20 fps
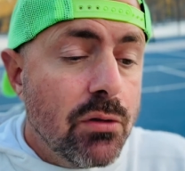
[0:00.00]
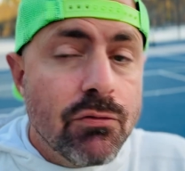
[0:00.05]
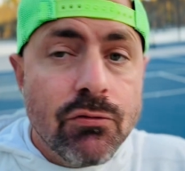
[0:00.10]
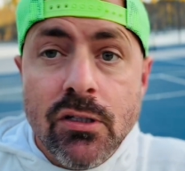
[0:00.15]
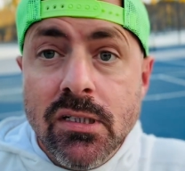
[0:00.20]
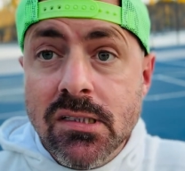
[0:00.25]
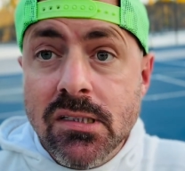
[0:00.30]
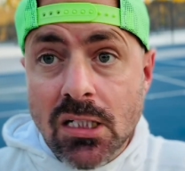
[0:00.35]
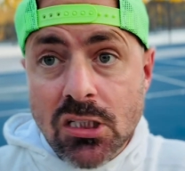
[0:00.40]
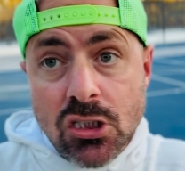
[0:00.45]
free
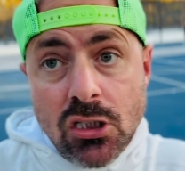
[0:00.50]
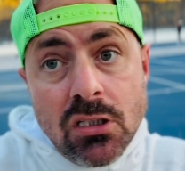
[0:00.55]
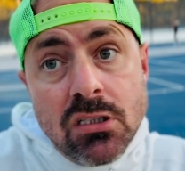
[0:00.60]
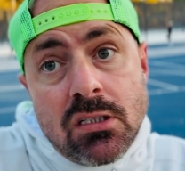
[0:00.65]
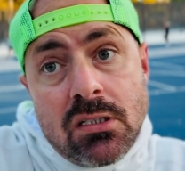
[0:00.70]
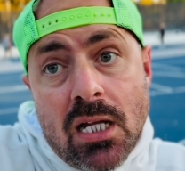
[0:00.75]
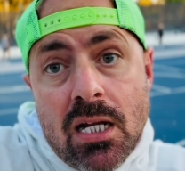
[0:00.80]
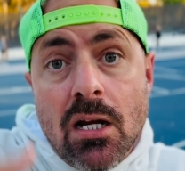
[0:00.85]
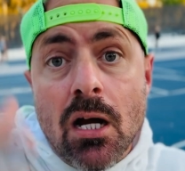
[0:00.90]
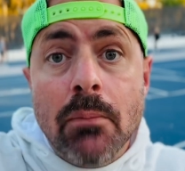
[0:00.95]
sessions
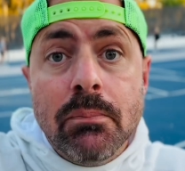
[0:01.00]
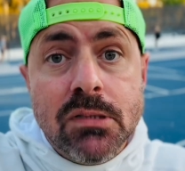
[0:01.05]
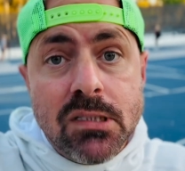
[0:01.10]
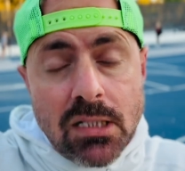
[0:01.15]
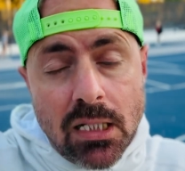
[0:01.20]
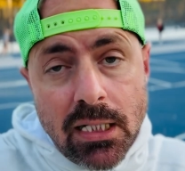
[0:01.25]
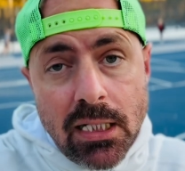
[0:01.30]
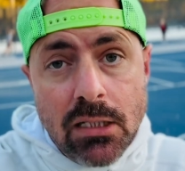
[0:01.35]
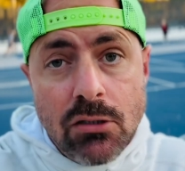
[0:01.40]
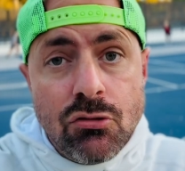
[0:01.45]
and then
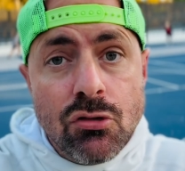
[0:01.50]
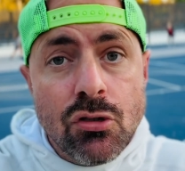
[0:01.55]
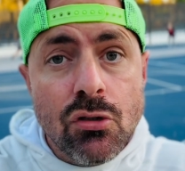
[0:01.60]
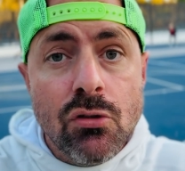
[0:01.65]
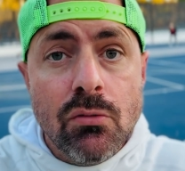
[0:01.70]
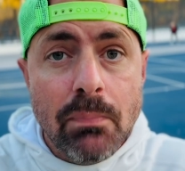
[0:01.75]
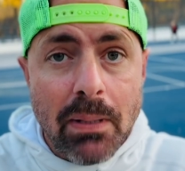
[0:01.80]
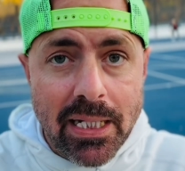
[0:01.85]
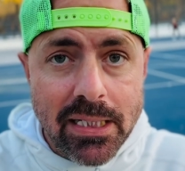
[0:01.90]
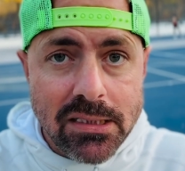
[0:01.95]
upselling to
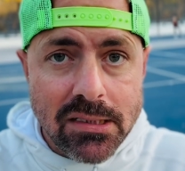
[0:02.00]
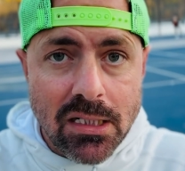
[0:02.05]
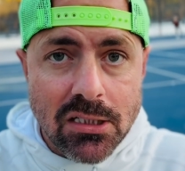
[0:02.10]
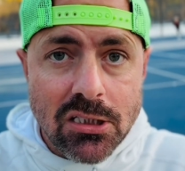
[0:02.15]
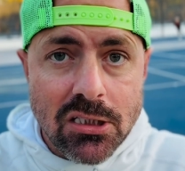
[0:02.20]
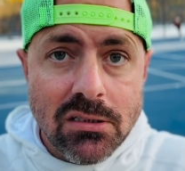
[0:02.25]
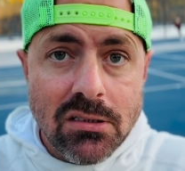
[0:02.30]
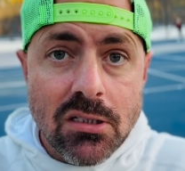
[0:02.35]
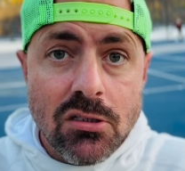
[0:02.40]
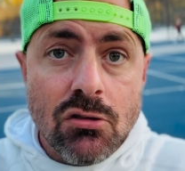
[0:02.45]
paid
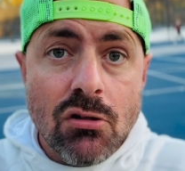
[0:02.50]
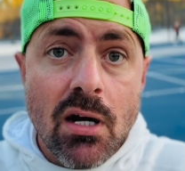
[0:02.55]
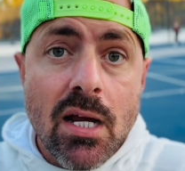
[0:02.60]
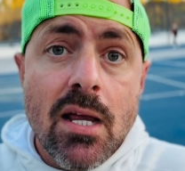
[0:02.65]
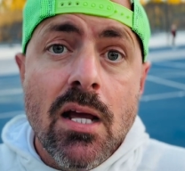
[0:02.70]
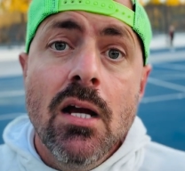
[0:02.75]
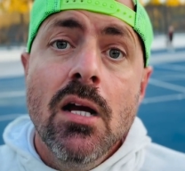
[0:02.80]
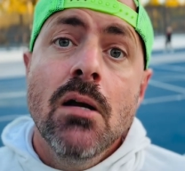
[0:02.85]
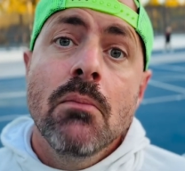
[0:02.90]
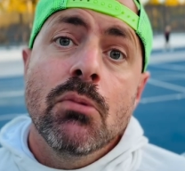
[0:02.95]
sessions is great,
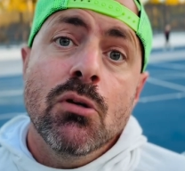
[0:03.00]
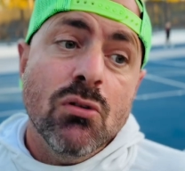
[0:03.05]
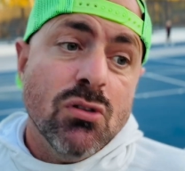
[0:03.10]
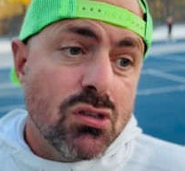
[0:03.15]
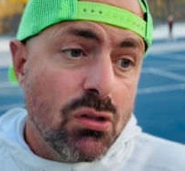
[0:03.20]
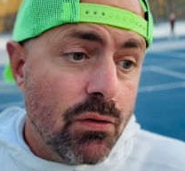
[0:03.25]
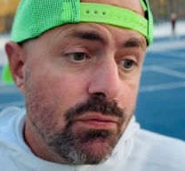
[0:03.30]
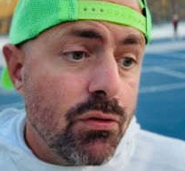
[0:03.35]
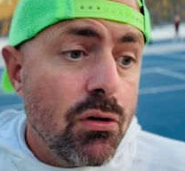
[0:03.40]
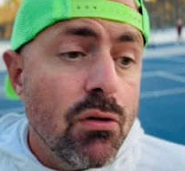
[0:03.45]
but
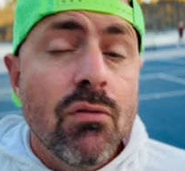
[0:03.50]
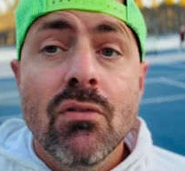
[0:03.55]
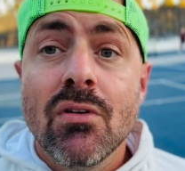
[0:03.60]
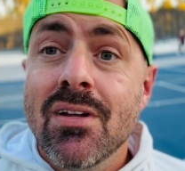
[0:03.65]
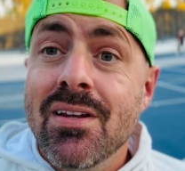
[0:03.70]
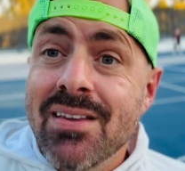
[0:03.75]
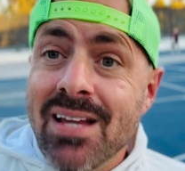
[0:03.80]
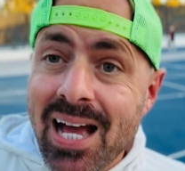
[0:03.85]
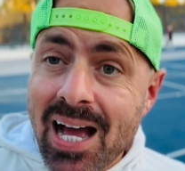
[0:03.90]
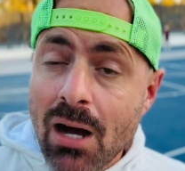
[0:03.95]
also if you've
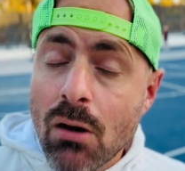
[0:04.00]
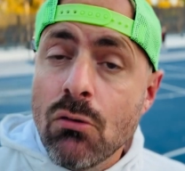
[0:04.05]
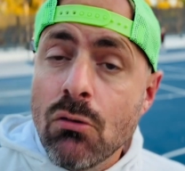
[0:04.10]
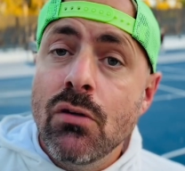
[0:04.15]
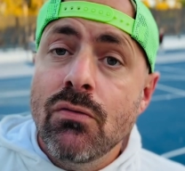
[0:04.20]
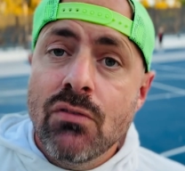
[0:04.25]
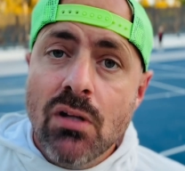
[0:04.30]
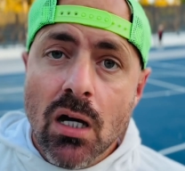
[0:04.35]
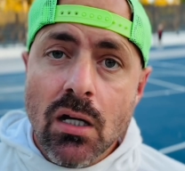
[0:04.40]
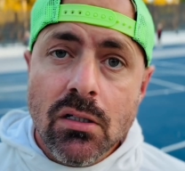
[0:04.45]

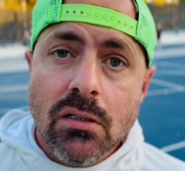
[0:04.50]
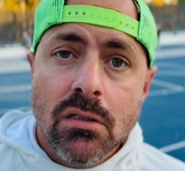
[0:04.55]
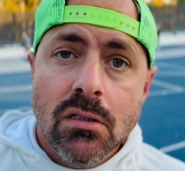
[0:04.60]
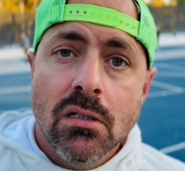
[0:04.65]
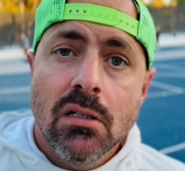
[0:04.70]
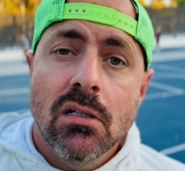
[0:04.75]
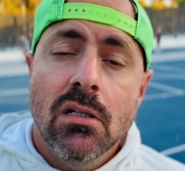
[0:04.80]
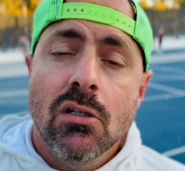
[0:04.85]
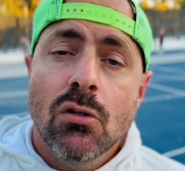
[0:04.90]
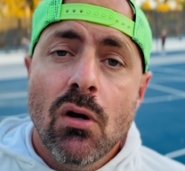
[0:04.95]
done
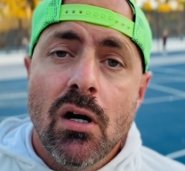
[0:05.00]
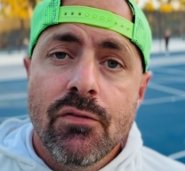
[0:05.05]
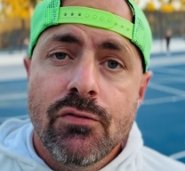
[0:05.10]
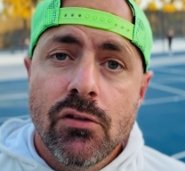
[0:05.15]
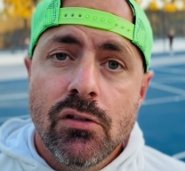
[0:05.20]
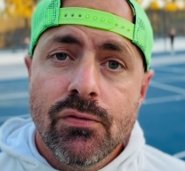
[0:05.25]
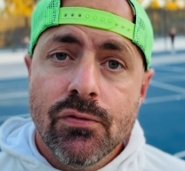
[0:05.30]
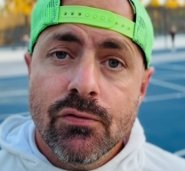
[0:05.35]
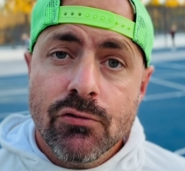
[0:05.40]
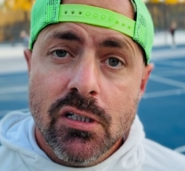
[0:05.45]
quite a
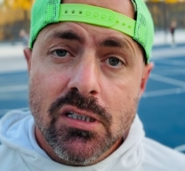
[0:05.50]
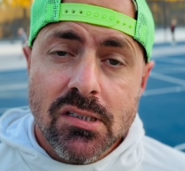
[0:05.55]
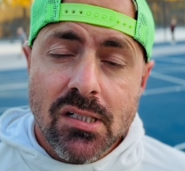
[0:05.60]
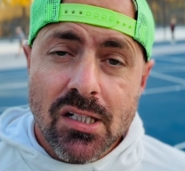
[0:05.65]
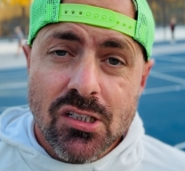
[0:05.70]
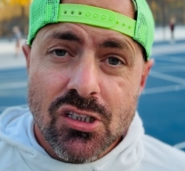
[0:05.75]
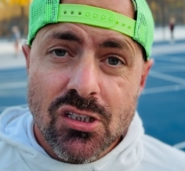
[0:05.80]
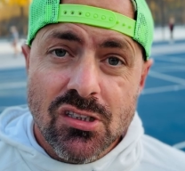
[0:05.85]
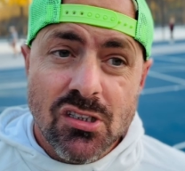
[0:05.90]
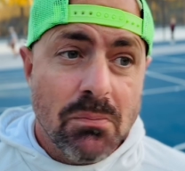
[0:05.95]
few free
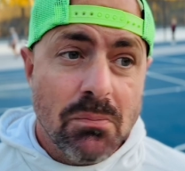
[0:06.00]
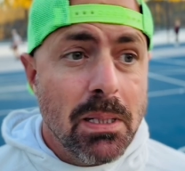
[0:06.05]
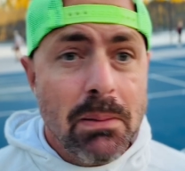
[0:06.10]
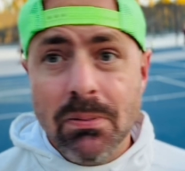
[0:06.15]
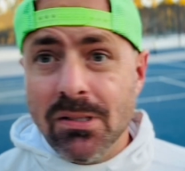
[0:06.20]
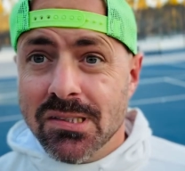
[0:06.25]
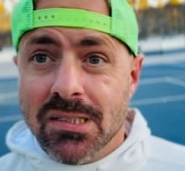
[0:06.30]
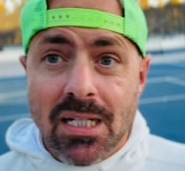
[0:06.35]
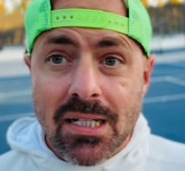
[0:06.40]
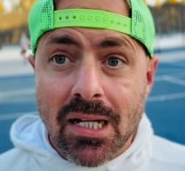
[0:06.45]
sessions and people
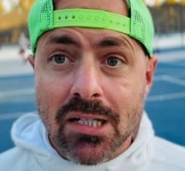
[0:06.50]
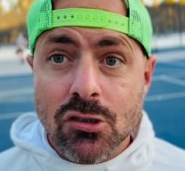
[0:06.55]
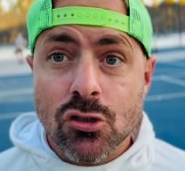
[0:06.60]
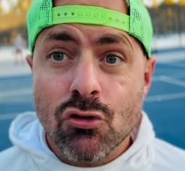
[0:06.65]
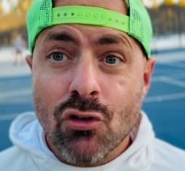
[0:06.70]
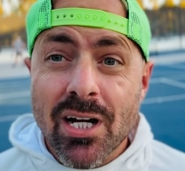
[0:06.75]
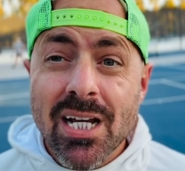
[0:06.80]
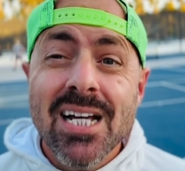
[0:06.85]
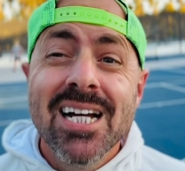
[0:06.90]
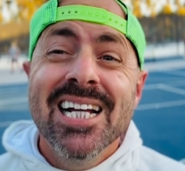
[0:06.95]
are saying that's
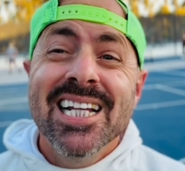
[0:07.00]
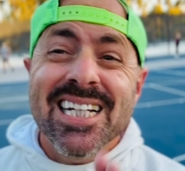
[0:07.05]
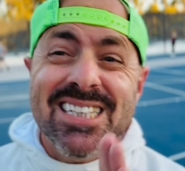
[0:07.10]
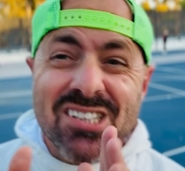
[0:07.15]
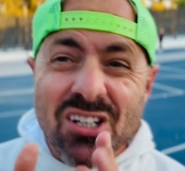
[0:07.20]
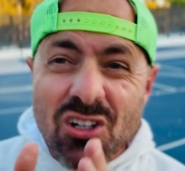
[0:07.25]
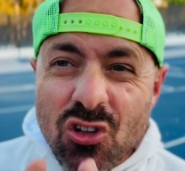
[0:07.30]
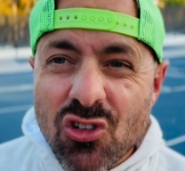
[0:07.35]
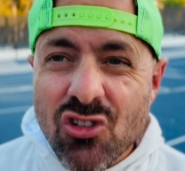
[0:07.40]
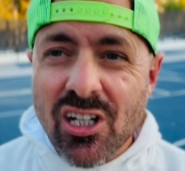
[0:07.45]
great, that's a
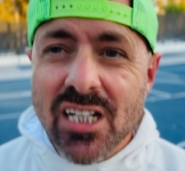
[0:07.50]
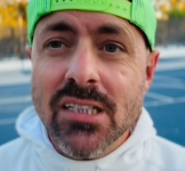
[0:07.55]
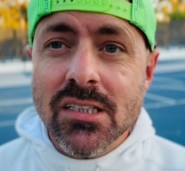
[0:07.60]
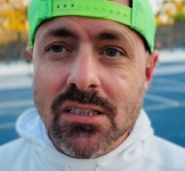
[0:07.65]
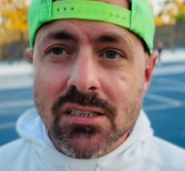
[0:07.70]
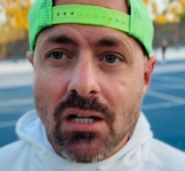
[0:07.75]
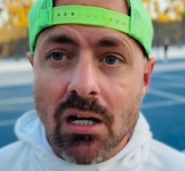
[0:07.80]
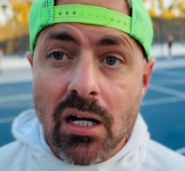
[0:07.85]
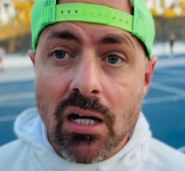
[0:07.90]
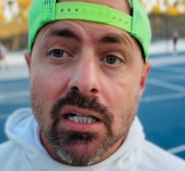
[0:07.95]
great
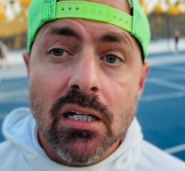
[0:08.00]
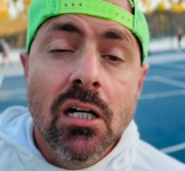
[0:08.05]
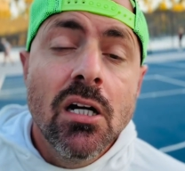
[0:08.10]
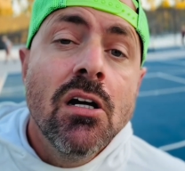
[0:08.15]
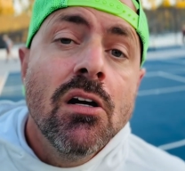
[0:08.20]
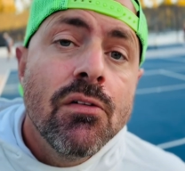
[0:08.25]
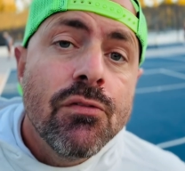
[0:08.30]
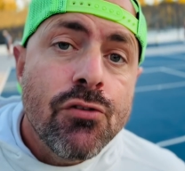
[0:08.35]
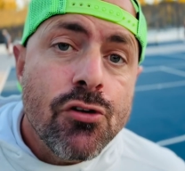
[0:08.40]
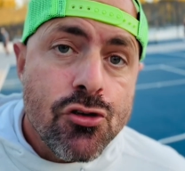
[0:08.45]
sign
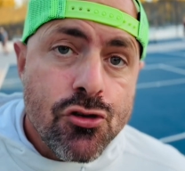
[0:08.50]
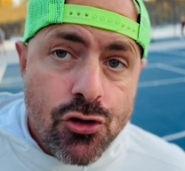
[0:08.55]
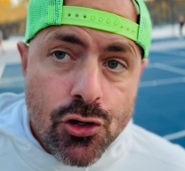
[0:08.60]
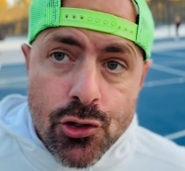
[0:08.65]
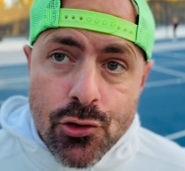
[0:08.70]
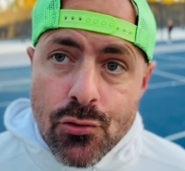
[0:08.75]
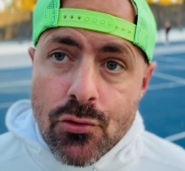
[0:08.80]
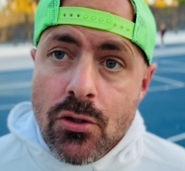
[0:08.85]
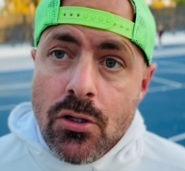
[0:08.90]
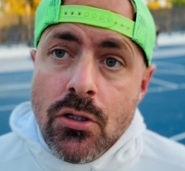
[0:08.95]
for
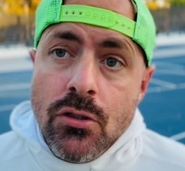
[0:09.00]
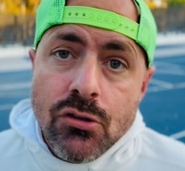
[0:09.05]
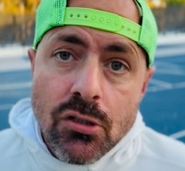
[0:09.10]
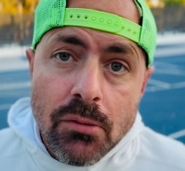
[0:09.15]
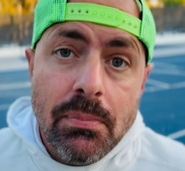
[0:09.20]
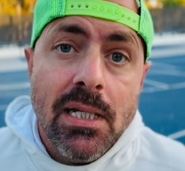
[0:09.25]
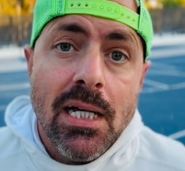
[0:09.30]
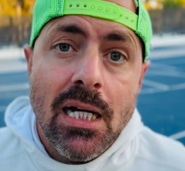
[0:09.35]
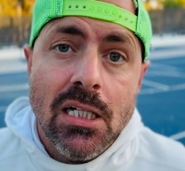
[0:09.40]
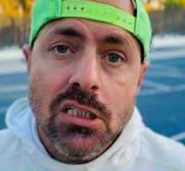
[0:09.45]
you to
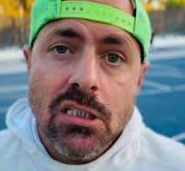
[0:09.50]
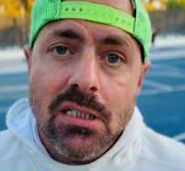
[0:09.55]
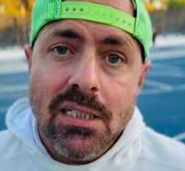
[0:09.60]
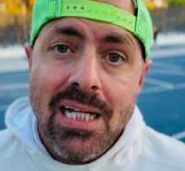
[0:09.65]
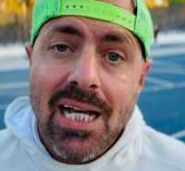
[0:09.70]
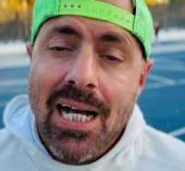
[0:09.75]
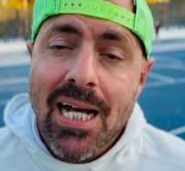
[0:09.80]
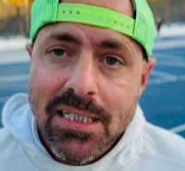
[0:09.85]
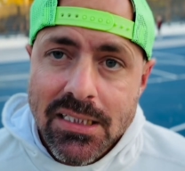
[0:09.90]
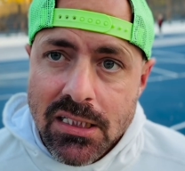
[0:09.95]
be actually
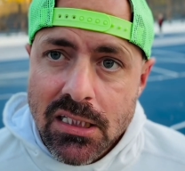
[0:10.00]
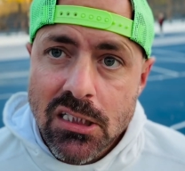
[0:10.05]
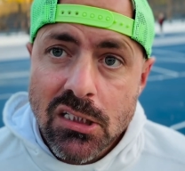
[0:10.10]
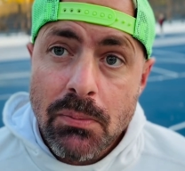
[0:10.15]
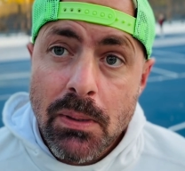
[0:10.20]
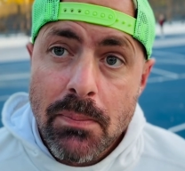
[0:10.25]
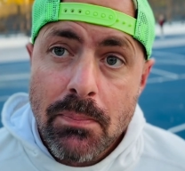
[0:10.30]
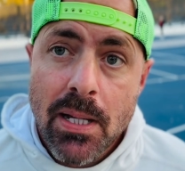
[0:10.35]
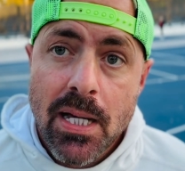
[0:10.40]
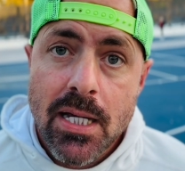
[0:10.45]
asking to
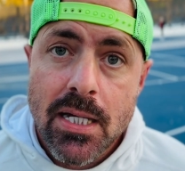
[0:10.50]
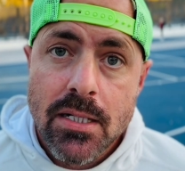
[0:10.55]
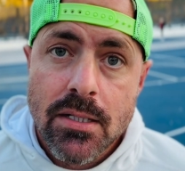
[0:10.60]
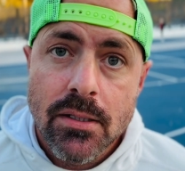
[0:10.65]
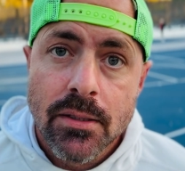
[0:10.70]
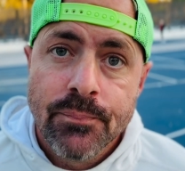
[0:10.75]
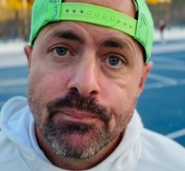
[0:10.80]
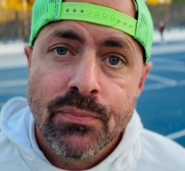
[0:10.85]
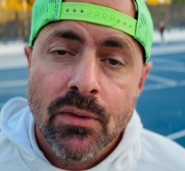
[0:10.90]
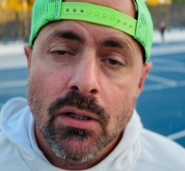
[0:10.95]
be paid,
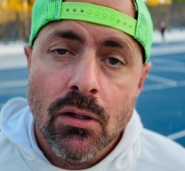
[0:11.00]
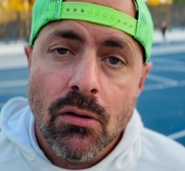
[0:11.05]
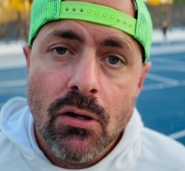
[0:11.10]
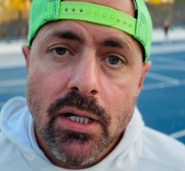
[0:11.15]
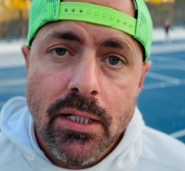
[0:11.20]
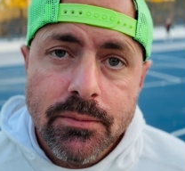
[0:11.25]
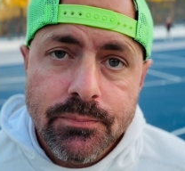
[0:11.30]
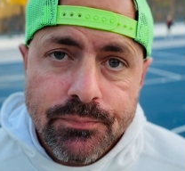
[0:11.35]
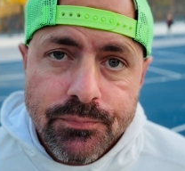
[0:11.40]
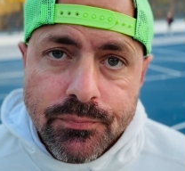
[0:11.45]
all
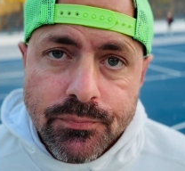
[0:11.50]
right?